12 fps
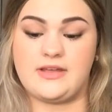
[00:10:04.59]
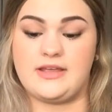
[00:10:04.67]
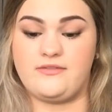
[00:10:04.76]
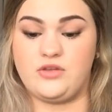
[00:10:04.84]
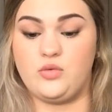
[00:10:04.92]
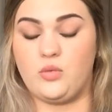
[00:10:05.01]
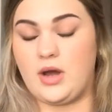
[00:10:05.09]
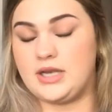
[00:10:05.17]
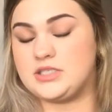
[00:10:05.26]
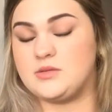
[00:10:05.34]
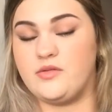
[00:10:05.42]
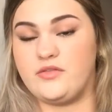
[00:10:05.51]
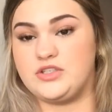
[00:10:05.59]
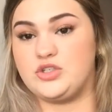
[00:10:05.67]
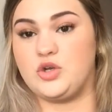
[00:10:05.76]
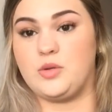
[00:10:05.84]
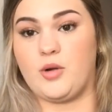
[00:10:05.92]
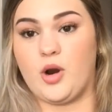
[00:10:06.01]
If you want to move into
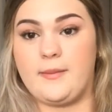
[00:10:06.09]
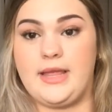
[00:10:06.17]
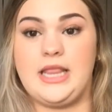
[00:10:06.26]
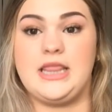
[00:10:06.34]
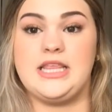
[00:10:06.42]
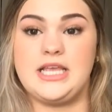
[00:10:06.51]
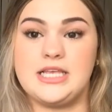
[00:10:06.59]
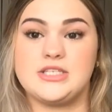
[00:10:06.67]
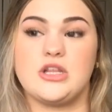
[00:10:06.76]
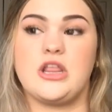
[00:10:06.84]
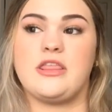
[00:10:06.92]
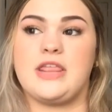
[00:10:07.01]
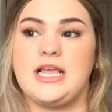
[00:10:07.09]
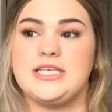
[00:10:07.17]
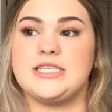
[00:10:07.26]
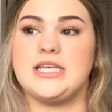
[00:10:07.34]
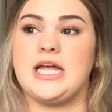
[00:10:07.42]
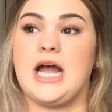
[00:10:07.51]
an apartment, these are the
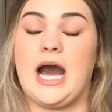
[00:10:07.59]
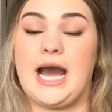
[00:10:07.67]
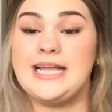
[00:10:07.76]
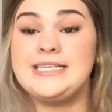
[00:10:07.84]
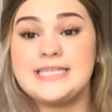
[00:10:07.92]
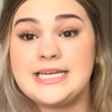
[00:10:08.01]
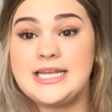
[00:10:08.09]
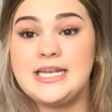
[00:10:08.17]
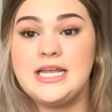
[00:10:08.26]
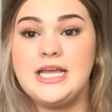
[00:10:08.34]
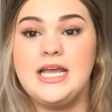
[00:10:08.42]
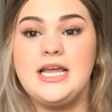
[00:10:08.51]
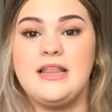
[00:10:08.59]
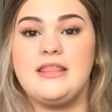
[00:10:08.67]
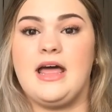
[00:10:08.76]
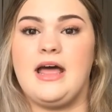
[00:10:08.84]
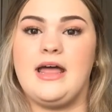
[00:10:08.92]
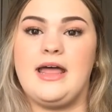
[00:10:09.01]
things that I did
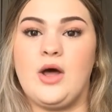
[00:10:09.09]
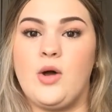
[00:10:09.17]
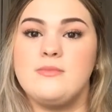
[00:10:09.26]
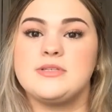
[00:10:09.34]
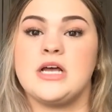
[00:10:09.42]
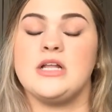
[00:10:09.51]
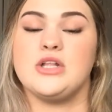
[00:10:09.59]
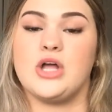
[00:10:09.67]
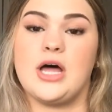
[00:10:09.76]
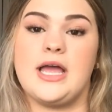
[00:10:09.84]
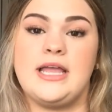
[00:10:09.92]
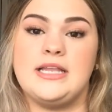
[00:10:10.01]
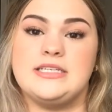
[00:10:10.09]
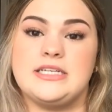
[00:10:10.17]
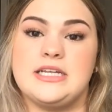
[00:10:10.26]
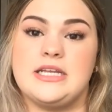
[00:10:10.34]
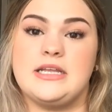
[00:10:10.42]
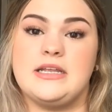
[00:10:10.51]
that helped a lot
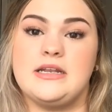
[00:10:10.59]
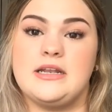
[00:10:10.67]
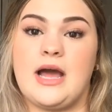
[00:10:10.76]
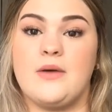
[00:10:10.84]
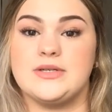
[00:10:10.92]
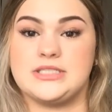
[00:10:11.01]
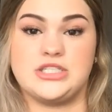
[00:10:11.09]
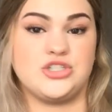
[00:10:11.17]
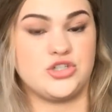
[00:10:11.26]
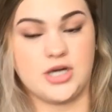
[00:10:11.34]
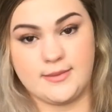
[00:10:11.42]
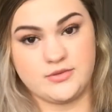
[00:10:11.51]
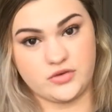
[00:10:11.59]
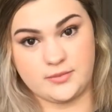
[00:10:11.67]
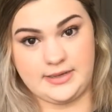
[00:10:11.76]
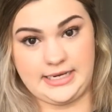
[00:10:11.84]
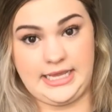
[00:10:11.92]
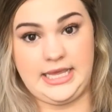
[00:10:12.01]
and I wasn't strapped for
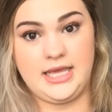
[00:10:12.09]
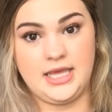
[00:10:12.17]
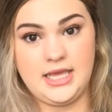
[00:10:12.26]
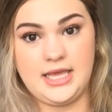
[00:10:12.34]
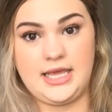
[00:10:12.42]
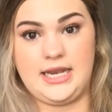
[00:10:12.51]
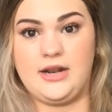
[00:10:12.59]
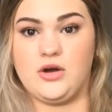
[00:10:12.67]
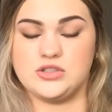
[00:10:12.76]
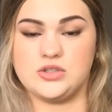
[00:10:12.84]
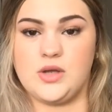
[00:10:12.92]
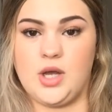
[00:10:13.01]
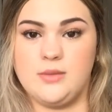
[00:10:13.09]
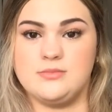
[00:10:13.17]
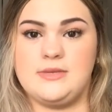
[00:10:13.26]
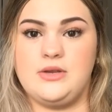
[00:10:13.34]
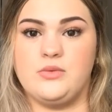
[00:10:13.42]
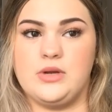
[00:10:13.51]
money, and it also helped
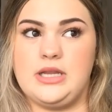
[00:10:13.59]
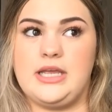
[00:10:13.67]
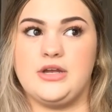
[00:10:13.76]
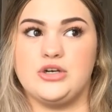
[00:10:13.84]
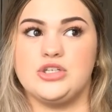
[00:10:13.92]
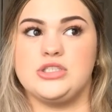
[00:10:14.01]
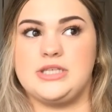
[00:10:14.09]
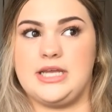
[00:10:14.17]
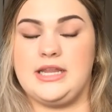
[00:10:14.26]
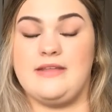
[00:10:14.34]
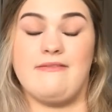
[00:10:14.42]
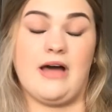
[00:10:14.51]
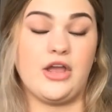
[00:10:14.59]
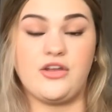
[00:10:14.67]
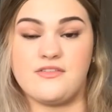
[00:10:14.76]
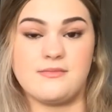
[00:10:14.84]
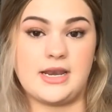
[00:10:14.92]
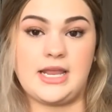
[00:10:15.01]
me really understand the value
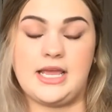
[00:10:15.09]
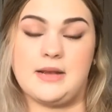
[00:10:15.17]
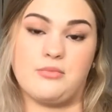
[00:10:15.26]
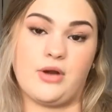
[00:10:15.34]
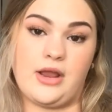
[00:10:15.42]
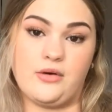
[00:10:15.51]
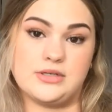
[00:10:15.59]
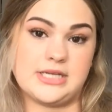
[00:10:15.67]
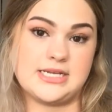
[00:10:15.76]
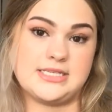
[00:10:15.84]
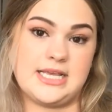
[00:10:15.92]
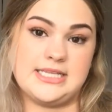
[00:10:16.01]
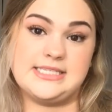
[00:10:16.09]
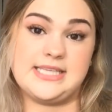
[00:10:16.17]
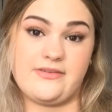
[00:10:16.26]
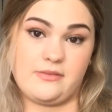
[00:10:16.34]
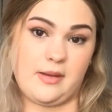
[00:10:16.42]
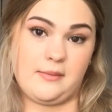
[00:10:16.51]
of money and prioritizing and
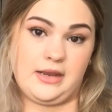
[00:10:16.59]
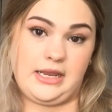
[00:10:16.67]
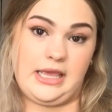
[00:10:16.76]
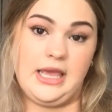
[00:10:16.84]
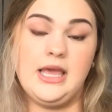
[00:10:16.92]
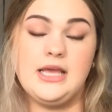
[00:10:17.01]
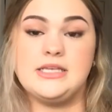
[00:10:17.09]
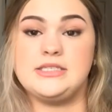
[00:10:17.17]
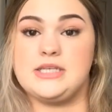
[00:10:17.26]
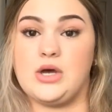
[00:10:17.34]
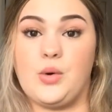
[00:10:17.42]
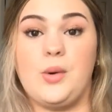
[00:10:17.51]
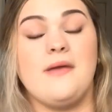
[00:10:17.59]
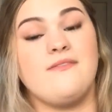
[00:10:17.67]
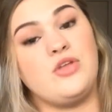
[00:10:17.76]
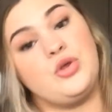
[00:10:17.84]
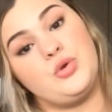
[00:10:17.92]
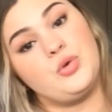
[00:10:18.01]
saving my money. So
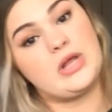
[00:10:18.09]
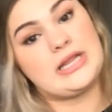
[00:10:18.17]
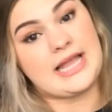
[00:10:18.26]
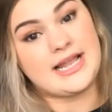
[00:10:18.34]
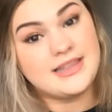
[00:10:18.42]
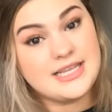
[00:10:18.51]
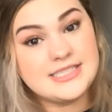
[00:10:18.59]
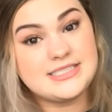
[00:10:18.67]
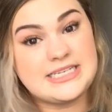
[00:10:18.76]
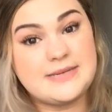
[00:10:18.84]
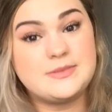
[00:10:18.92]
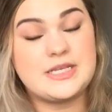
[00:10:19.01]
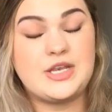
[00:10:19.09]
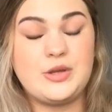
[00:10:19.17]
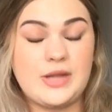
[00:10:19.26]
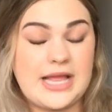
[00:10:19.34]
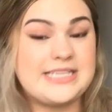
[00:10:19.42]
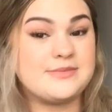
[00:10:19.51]
if you like these tips and
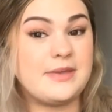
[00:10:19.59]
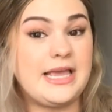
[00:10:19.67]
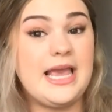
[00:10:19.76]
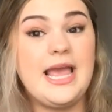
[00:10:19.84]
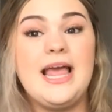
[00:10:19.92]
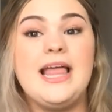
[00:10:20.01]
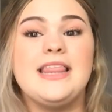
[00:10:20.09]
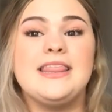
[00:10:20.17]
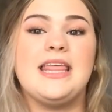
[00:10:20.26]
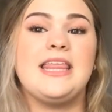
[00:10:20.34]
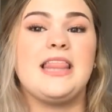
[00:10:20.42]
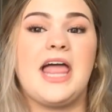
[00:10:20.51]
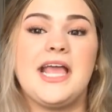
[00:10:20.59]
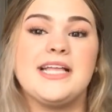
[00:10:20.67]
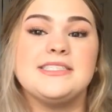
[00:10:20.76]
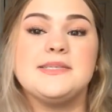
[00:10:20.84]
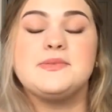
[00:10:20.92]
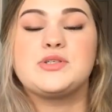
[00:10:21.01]
you liked me, then like
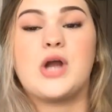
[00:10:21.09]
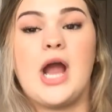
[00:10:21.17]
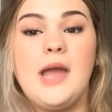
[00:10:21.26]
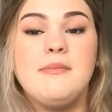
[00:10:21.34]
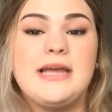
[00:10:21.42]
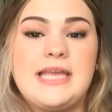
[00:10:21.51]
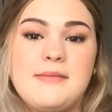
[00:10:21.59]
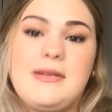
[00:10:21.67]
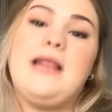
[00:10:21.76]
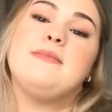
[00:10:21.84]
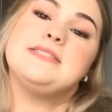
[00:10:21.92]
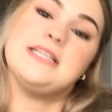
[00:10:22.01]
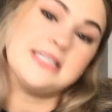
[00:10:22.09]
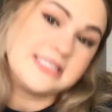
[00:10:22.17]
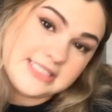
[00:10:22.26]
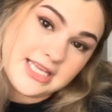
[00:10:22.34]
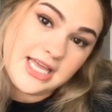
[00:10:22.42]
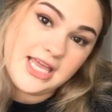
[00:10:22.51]
and subscribe. Again, my name is
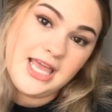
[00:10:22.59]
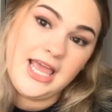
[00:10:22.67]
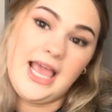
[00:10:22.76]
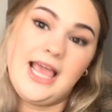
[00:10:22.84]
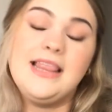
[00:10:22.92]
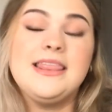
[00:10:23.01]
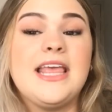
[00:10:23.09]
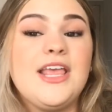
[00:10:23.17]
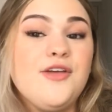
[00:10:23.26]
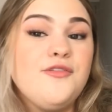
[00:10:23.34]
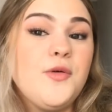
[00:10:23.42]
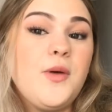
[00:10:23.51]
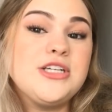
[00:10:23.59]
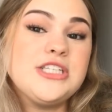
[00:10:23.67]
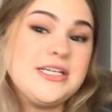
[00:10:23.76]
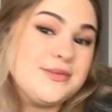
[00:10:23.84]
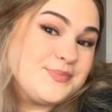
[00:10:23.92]
Alyssa, and thank you for watching.